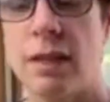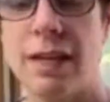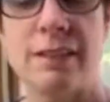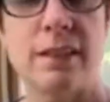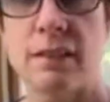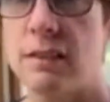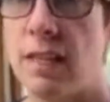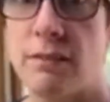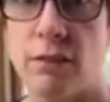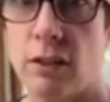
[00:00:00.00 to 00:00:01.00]
It doesn't
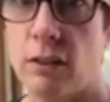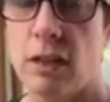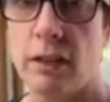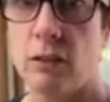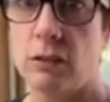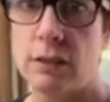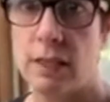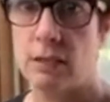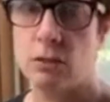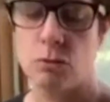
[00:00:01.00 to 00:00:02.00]
take very long. It only
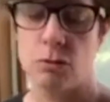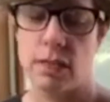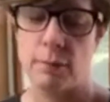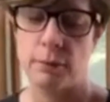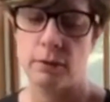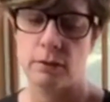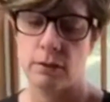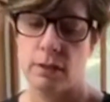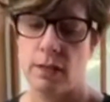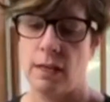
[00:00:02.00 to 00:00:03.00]
takes 2 staples.
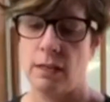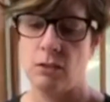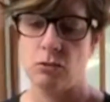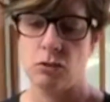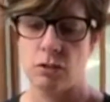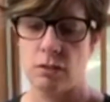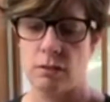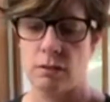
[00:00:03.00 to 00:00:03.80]
And you just